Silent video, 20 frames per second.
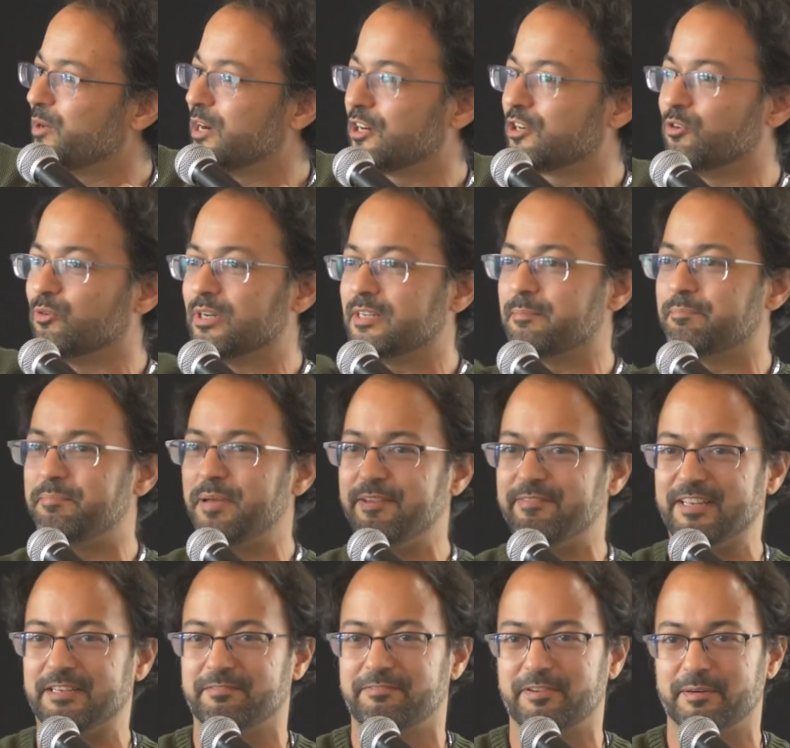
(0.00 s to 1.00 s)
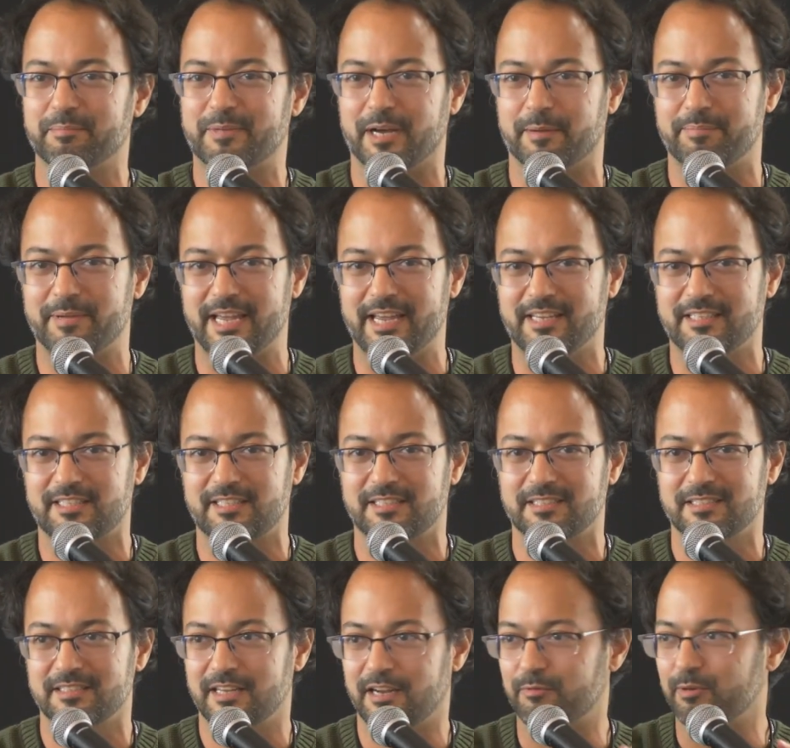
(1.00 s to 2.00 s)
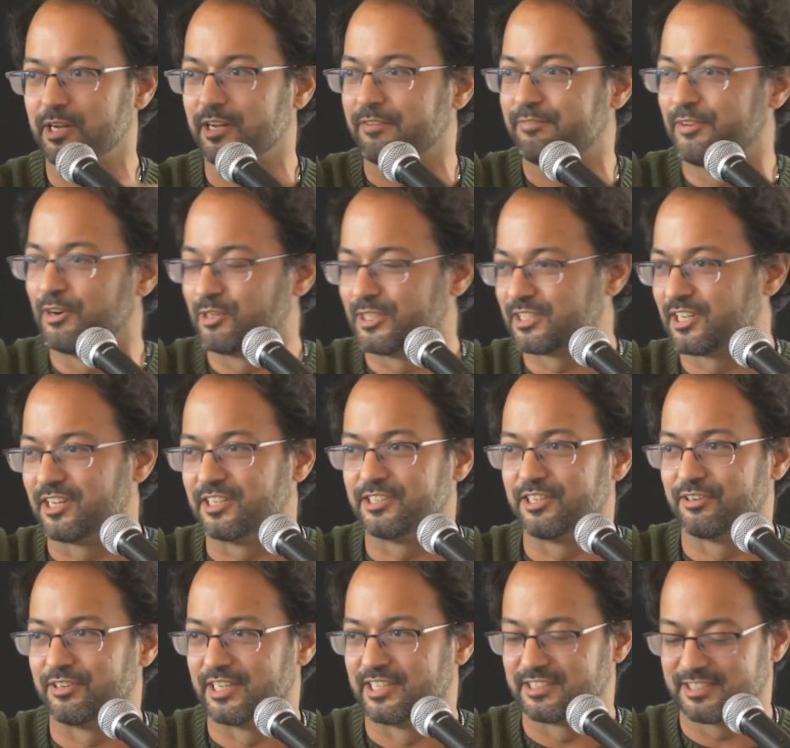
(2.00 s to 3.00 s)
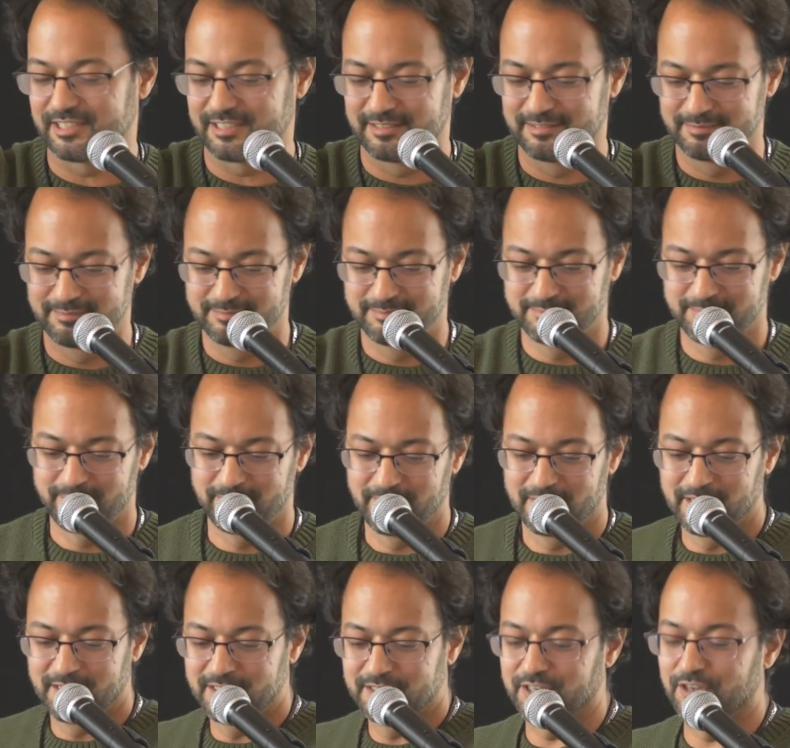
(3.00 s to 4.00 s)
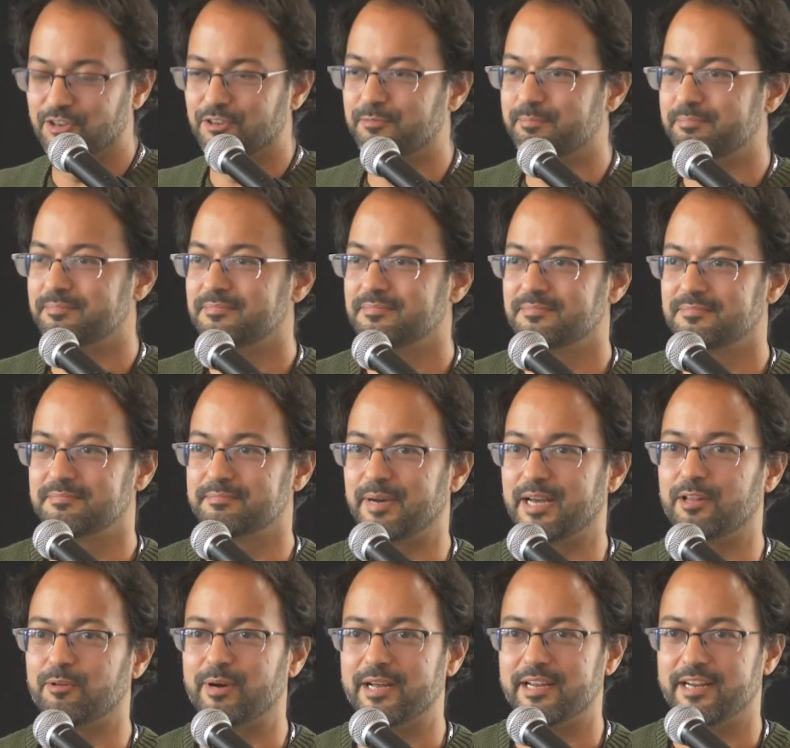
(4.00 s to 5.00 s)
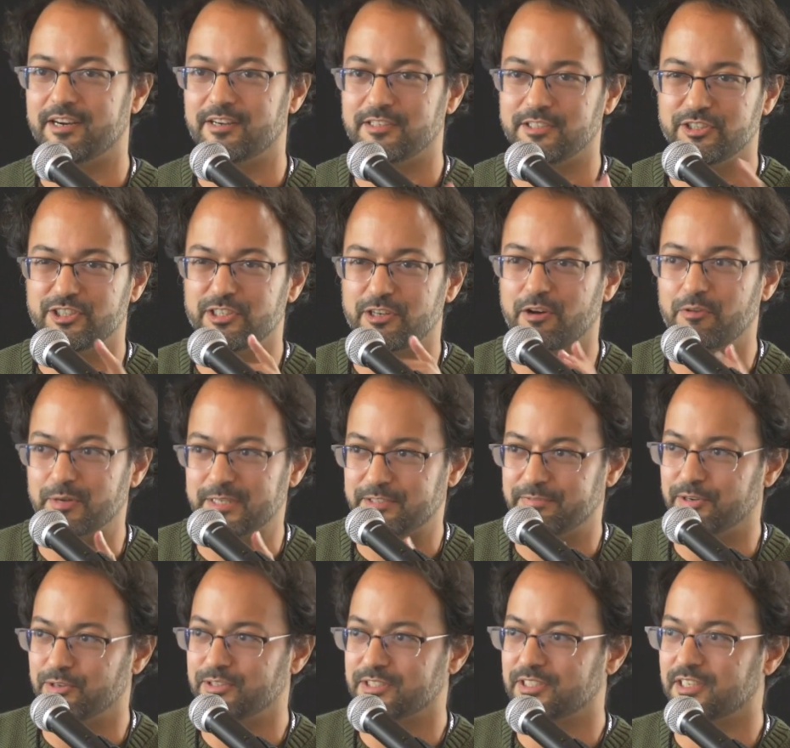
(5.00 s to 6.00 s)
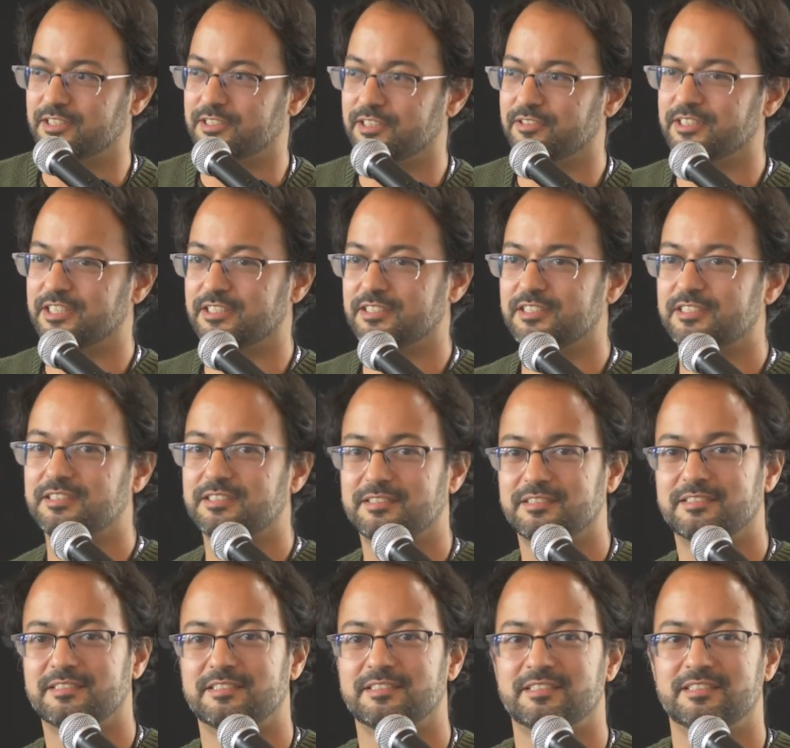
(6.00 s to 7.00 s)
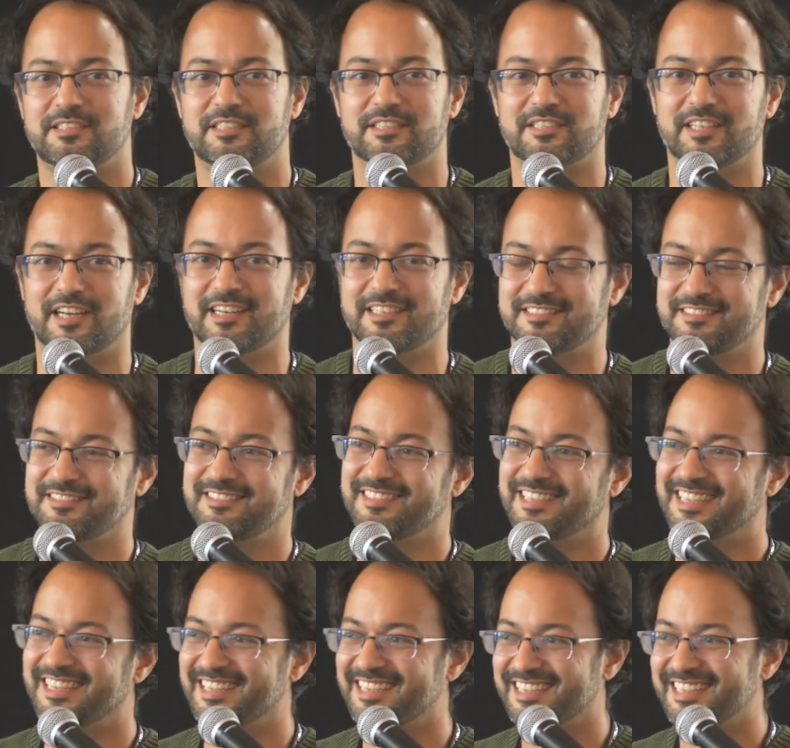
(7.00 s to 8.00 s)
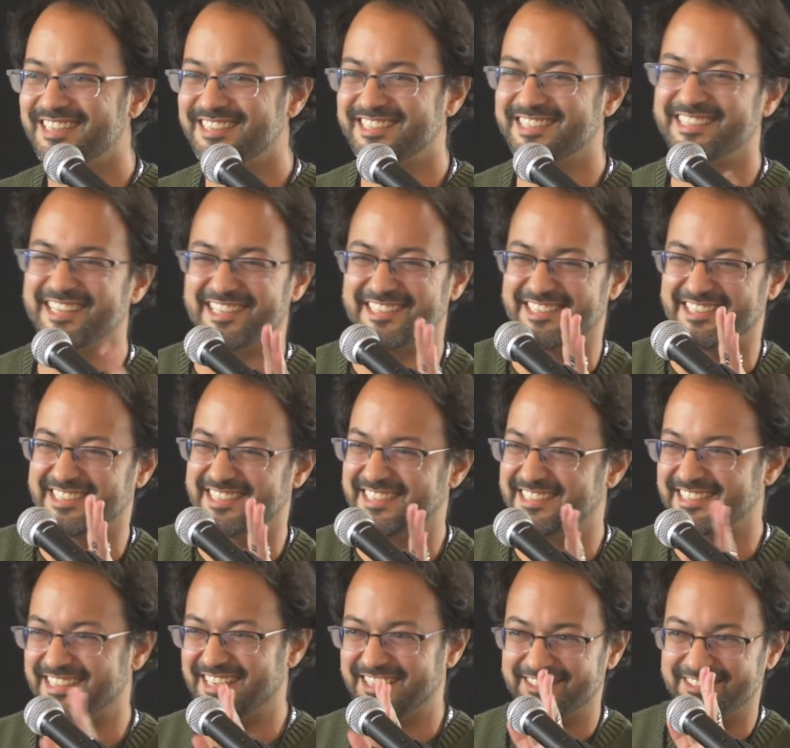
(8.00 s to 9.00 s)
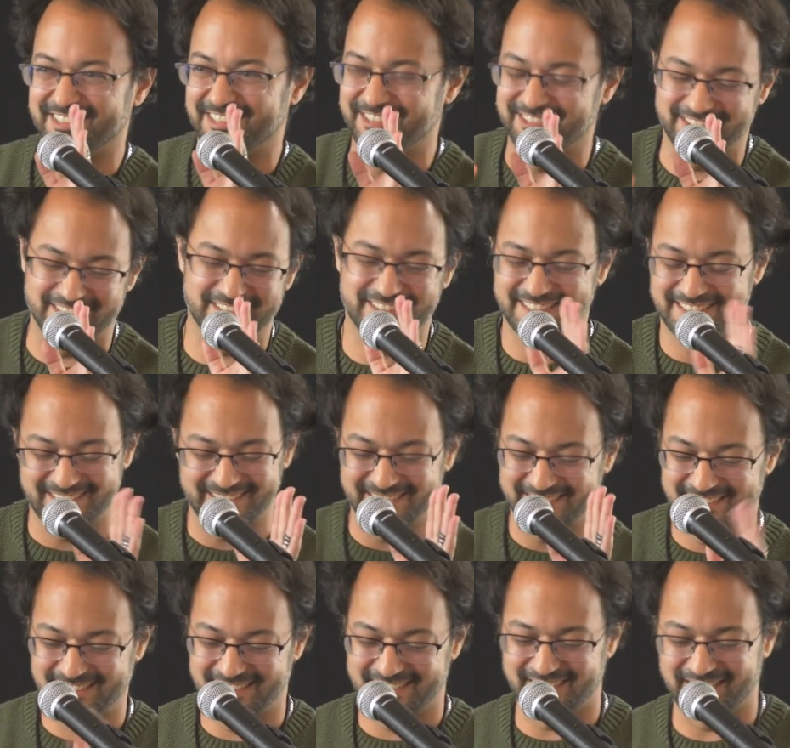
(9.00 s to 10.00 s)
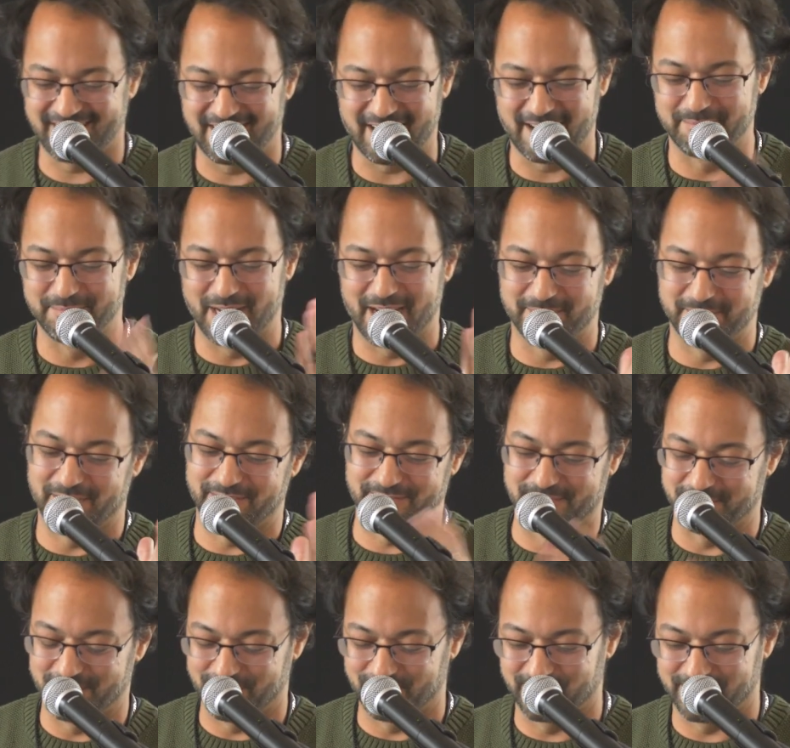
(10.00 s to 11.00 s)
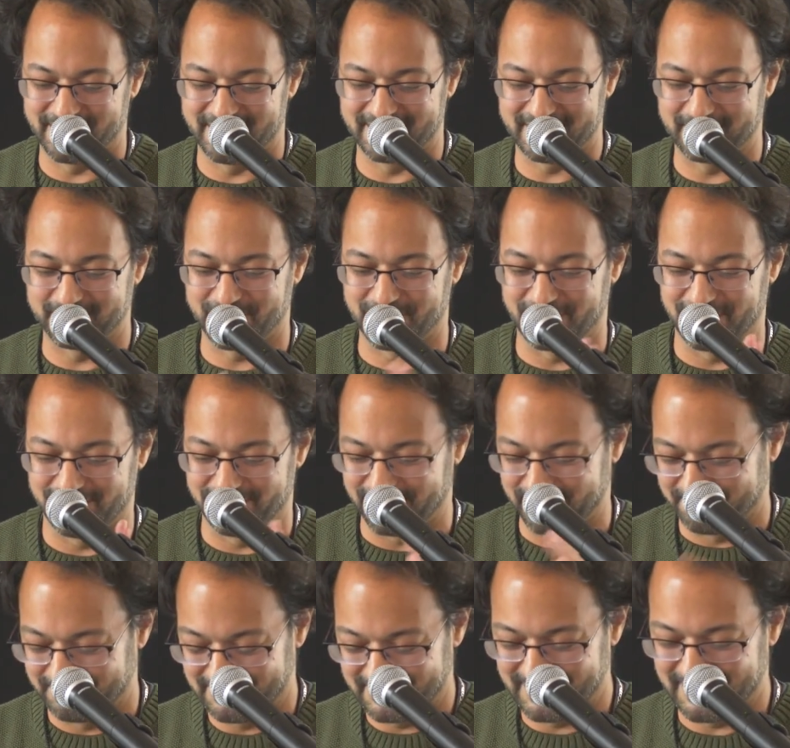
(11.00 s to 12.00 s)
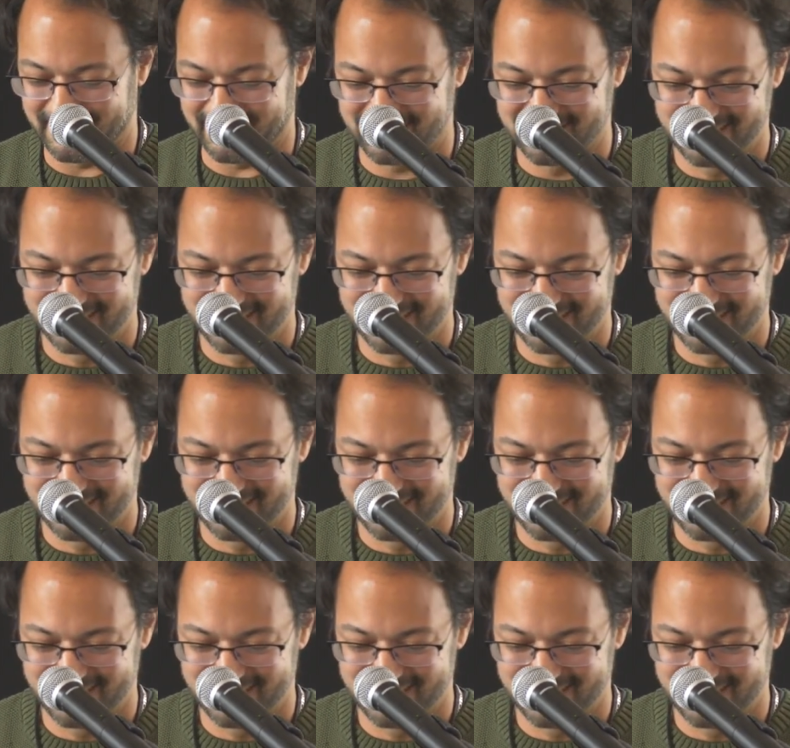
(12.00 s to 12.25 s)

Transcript: are going to pivot from cupcakes and we're going to focus on donuts. So, by the way, here, you should always focus on donuts. Just not Dunkin'. I don't know. It's, yeah, I'm not from the Northeast. I'm sorry if I'm, yeah.